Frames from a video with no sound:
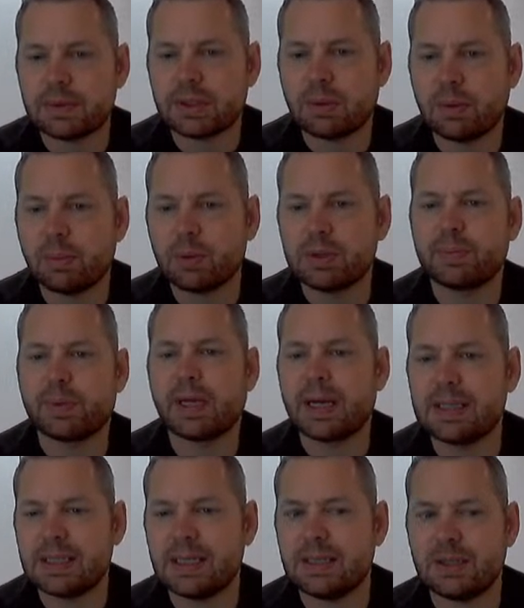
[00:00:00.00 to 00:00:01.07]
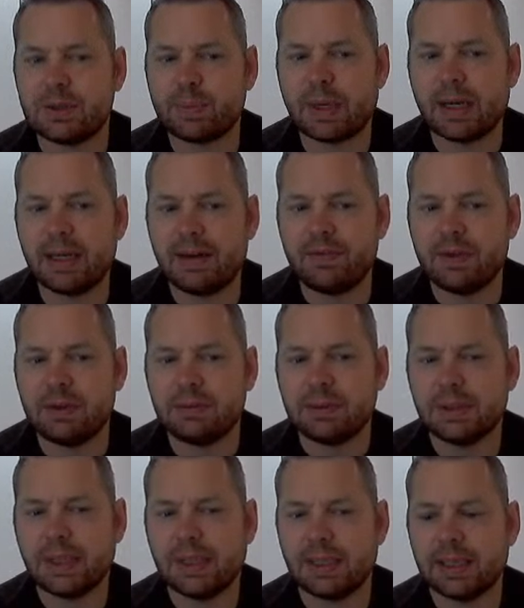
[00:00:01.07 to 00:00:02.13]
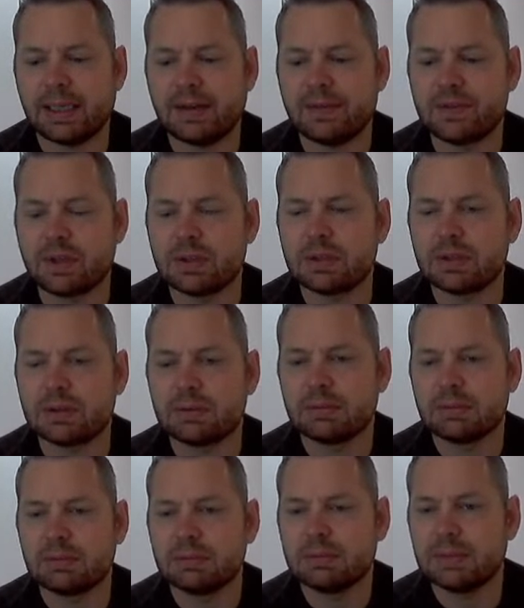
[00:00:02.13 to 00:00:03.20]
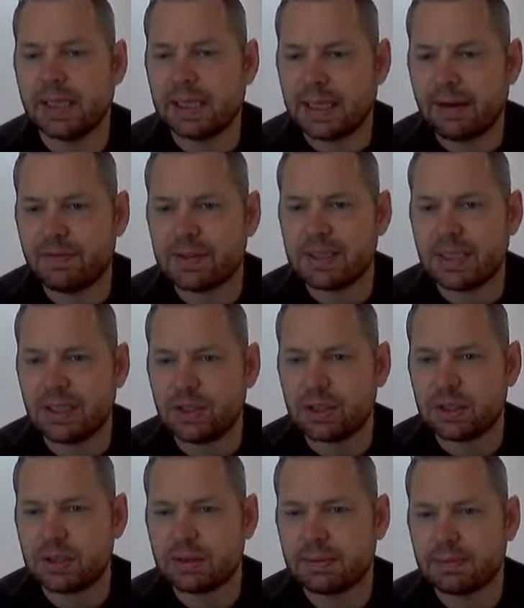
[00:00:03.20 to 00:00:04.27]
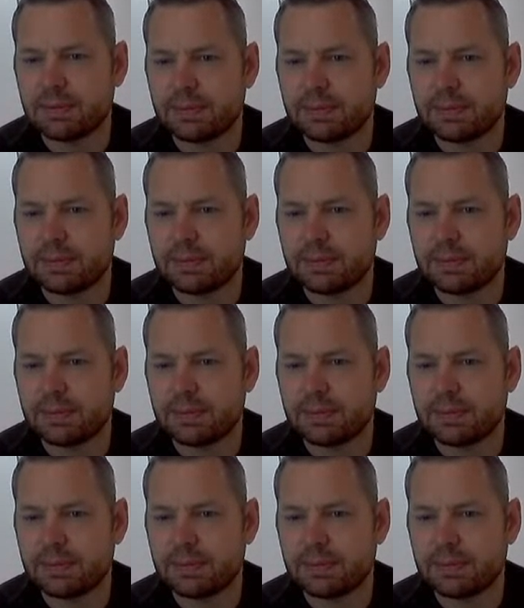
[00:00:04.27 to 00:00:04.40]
So we multiply our teachers by 11, and that gives us 11 teachers.